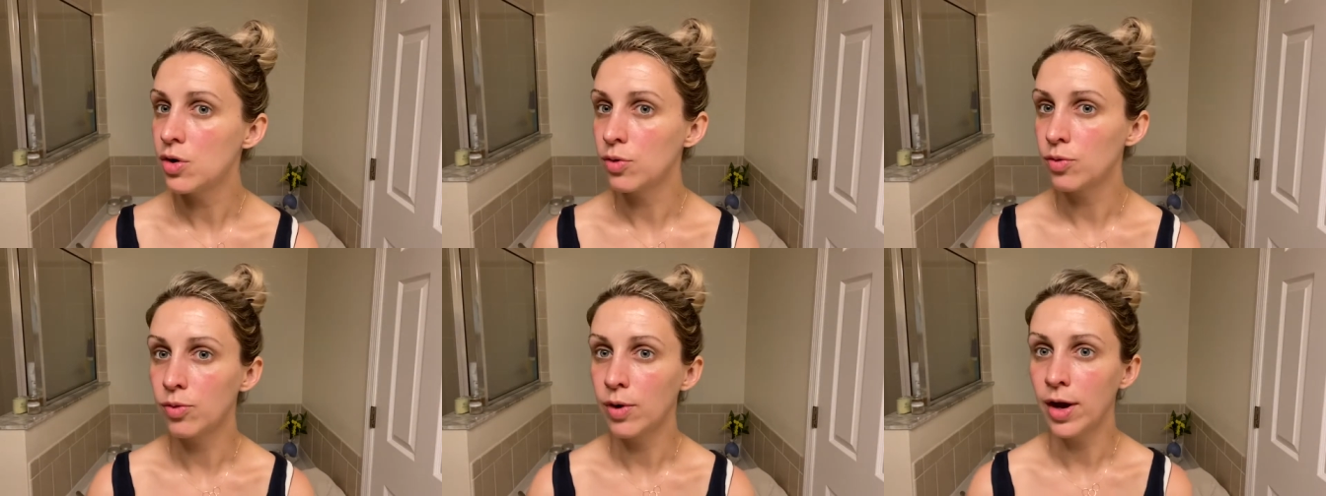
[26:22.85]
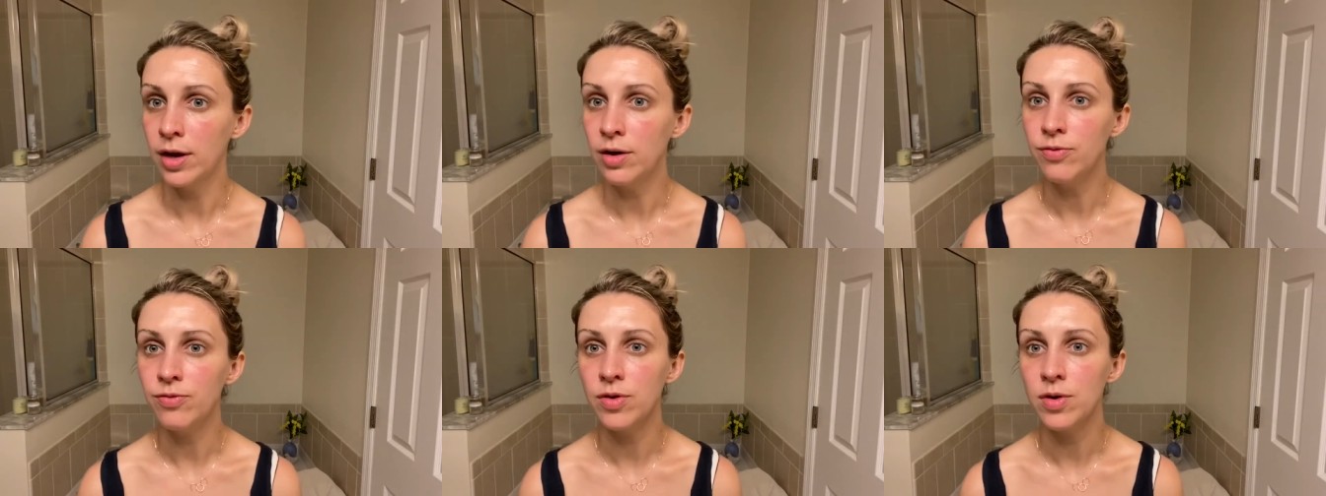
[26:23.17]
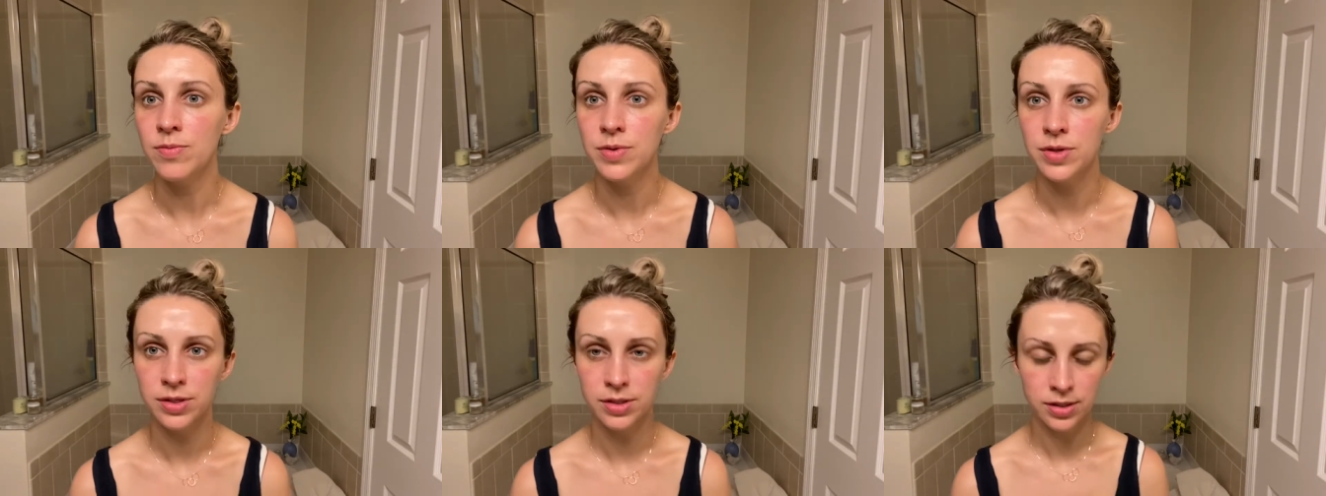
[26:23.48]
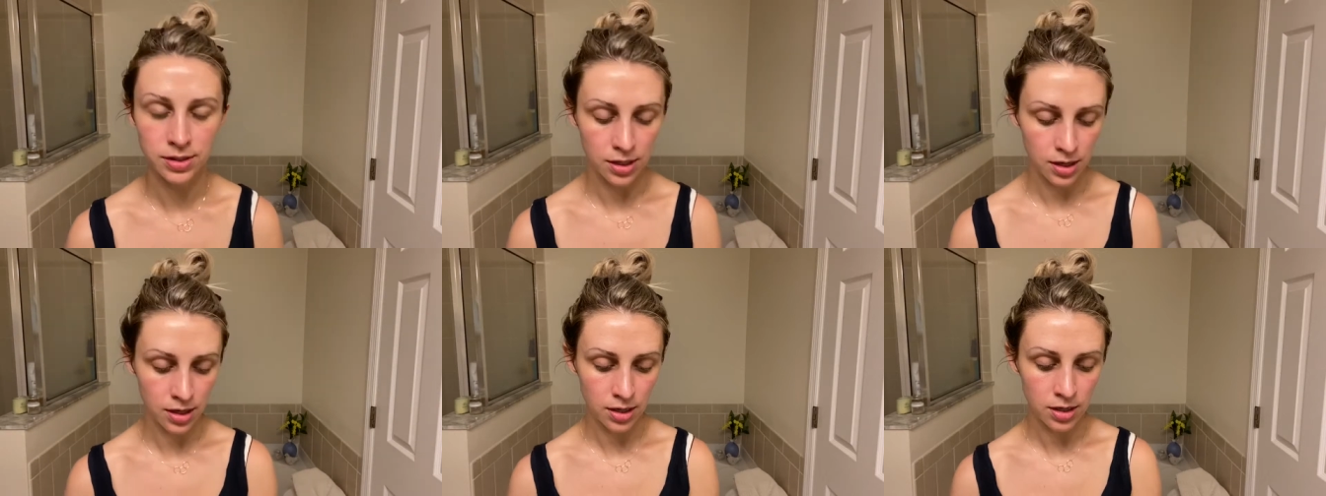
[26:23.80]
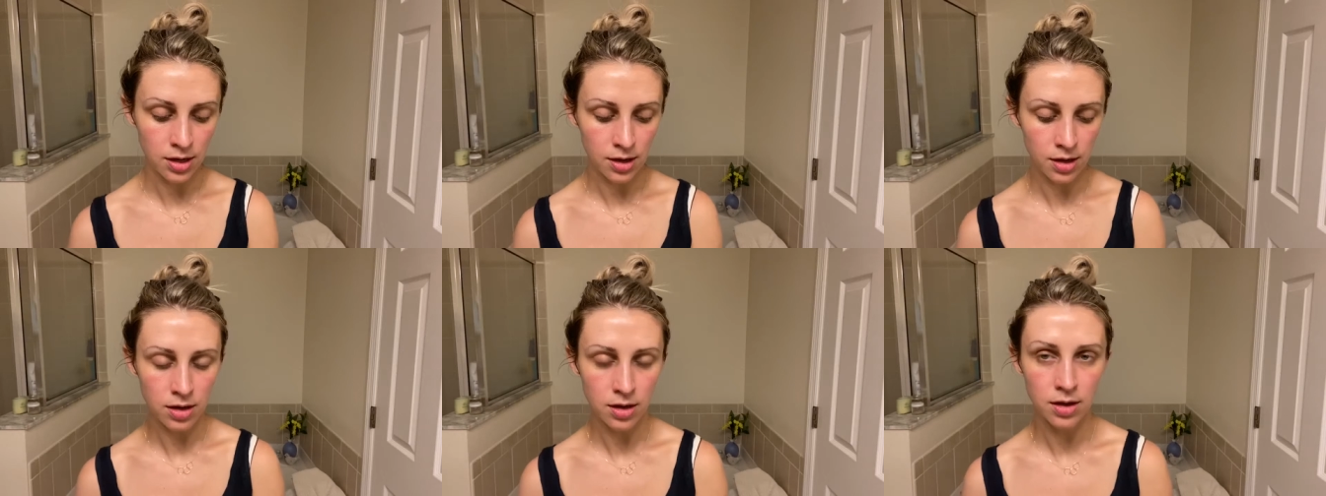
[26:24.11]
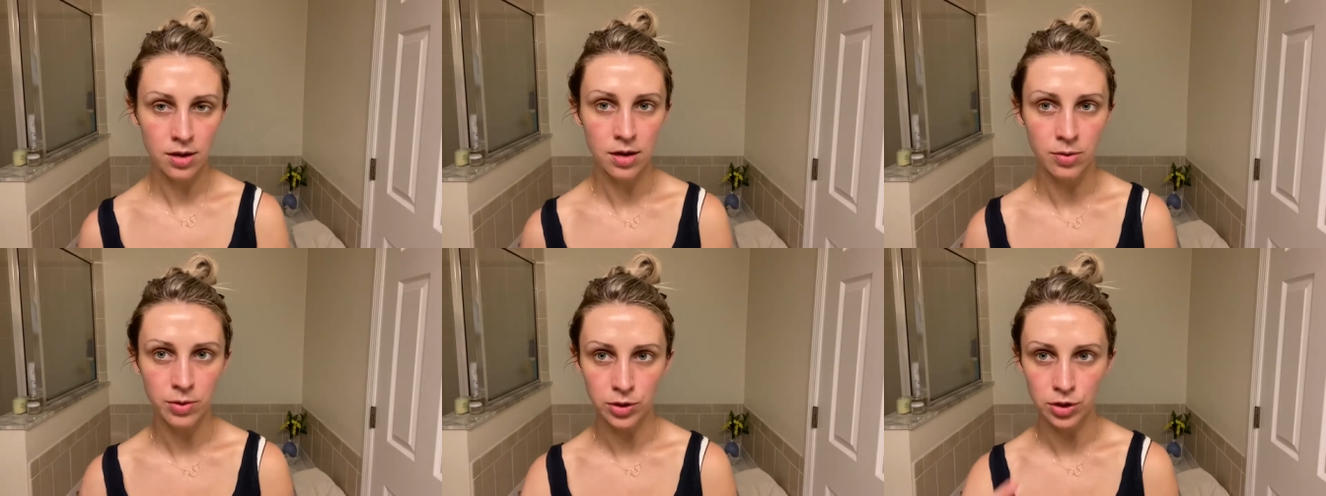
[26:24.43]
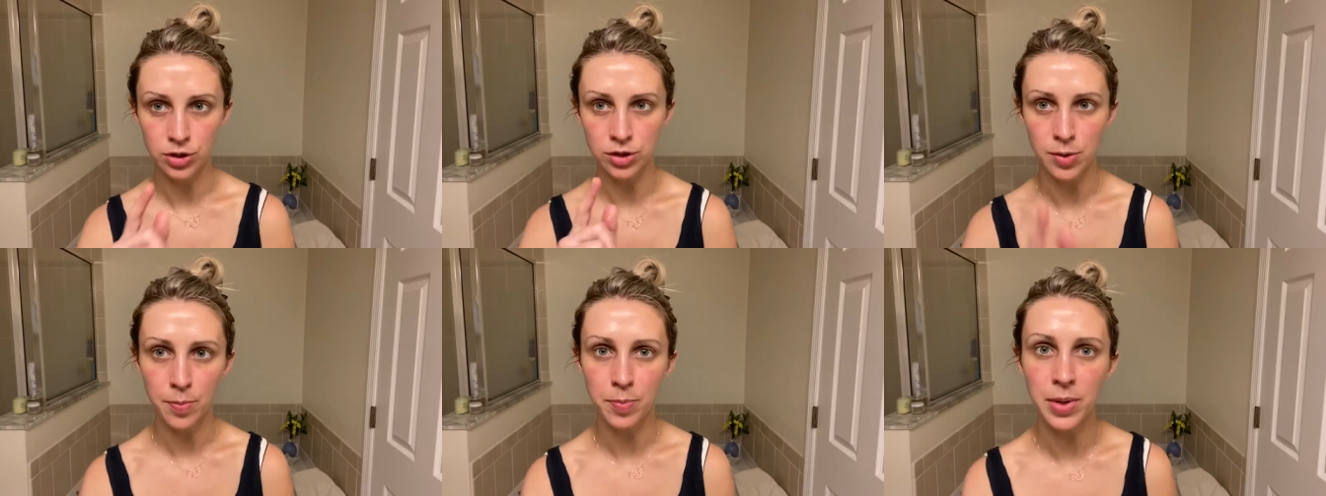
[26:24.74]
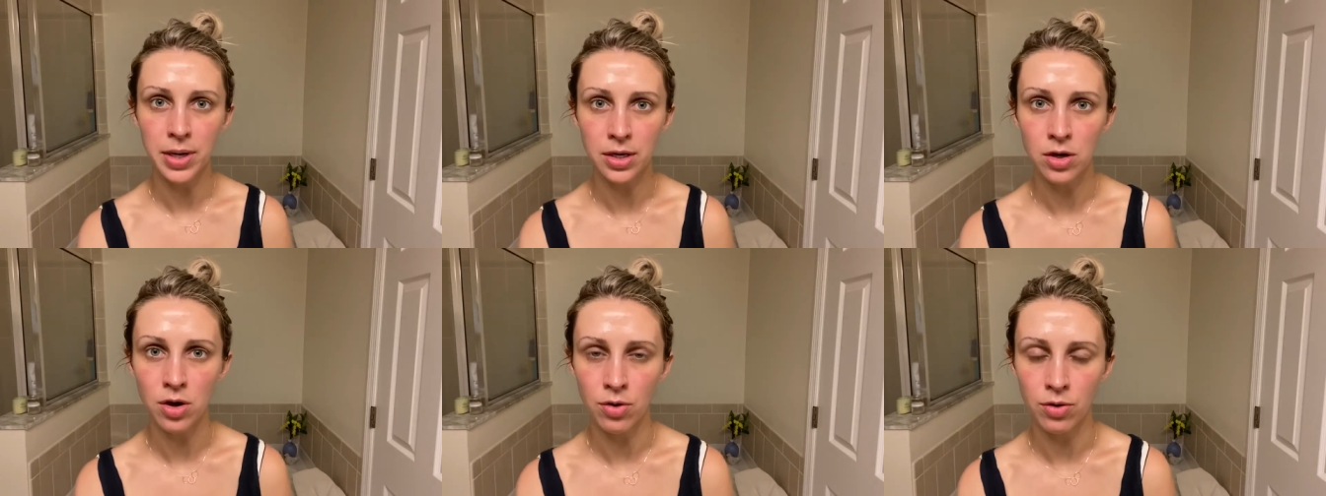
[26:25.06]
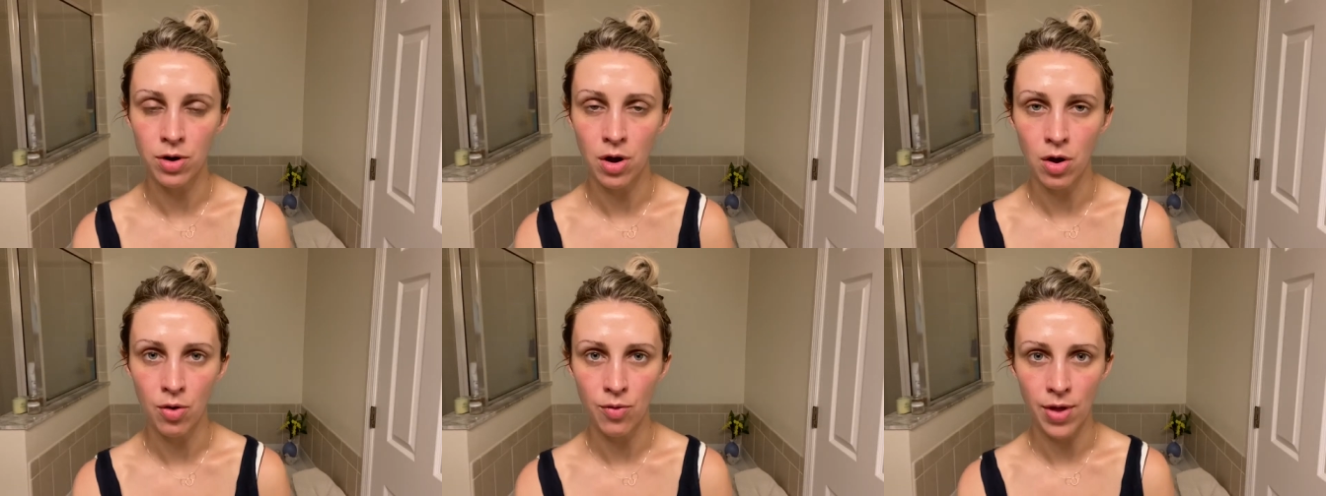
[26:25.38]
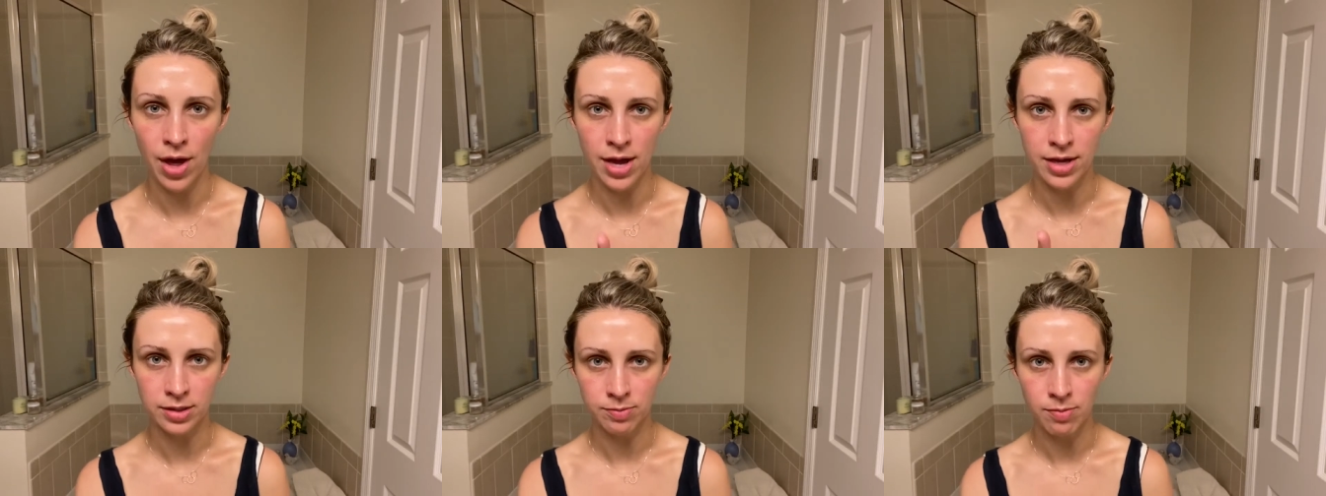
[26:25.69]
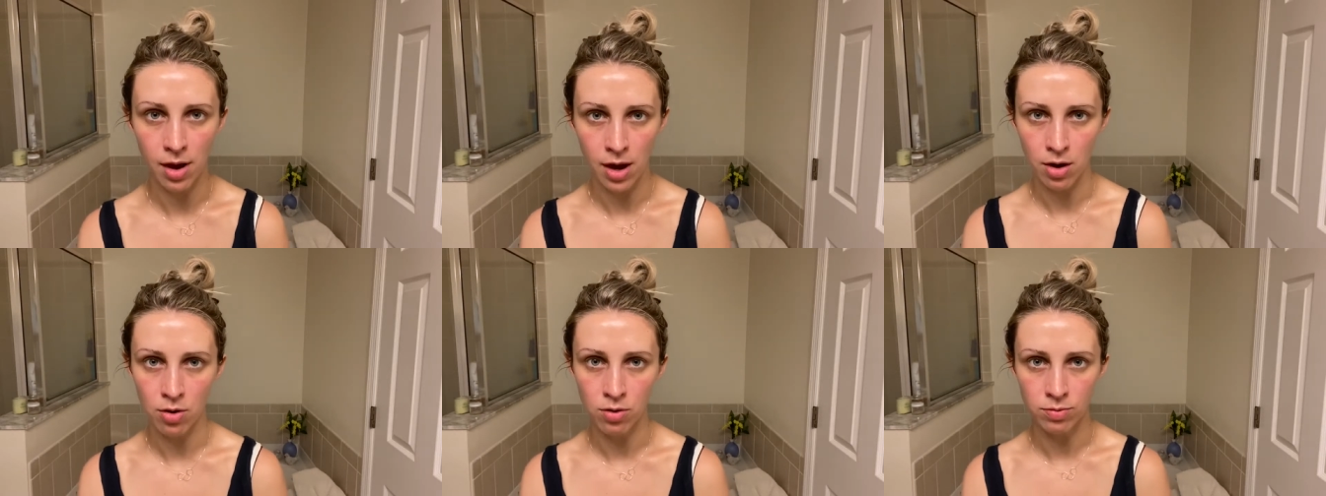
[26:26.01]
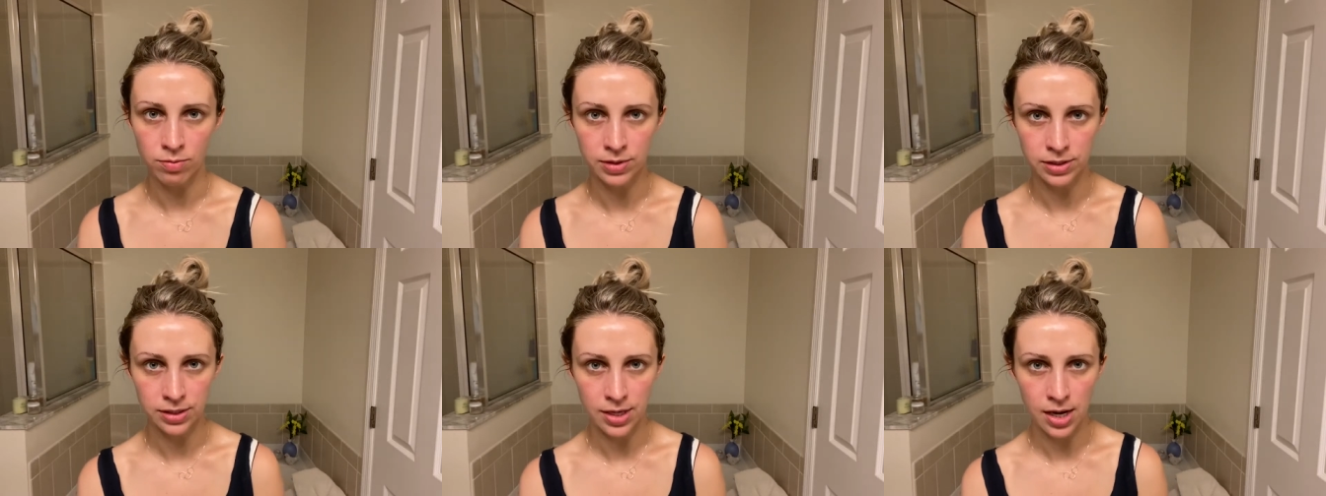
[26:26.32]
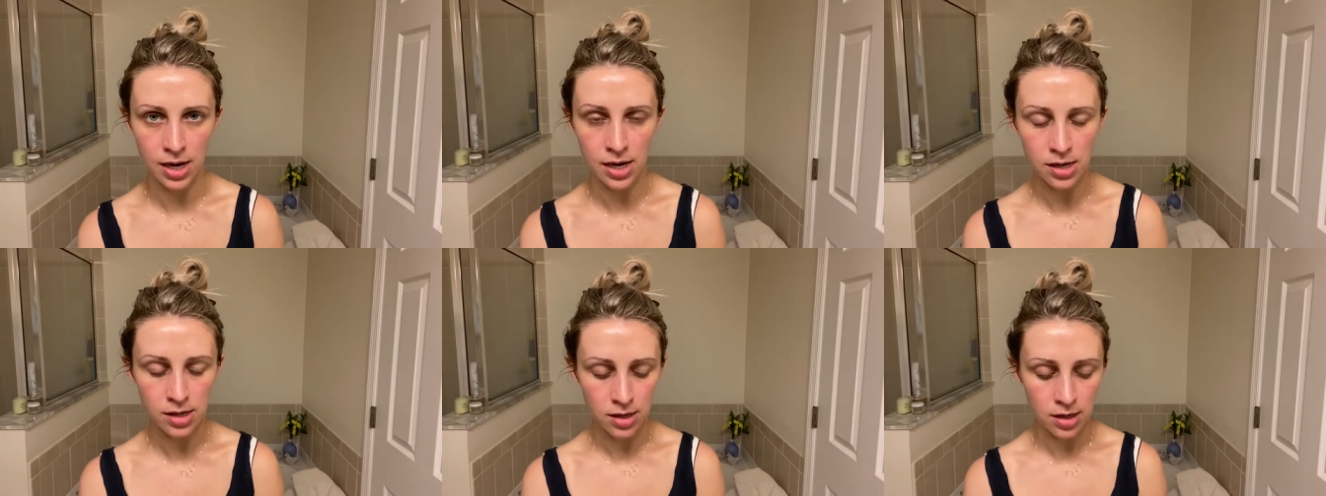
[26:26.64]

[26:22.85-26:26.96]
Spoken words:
red from the sun, which is a big no-no. That is my own mistake.